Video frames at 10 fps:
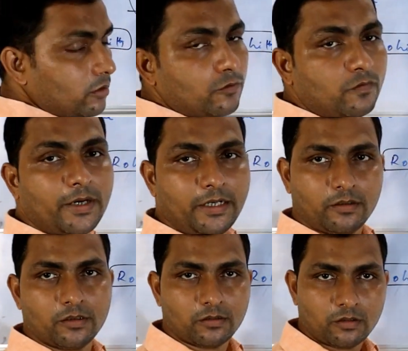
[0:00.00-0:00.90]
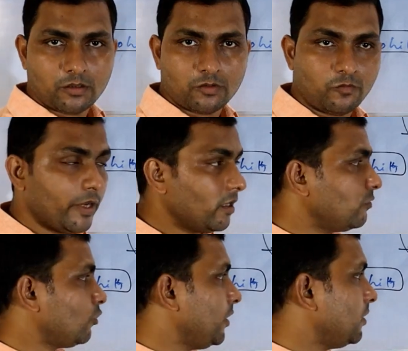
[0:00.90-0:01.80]
friend. We have
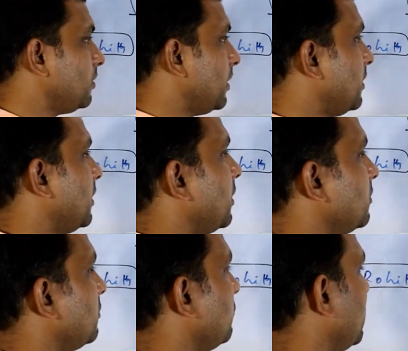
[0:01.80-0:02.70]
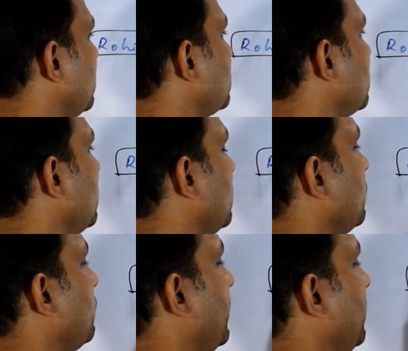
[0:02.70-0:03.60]
Rohit and another one is
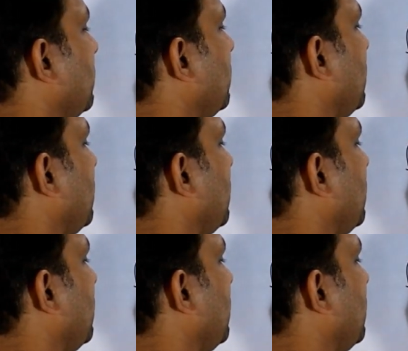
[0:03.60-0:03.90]
friend.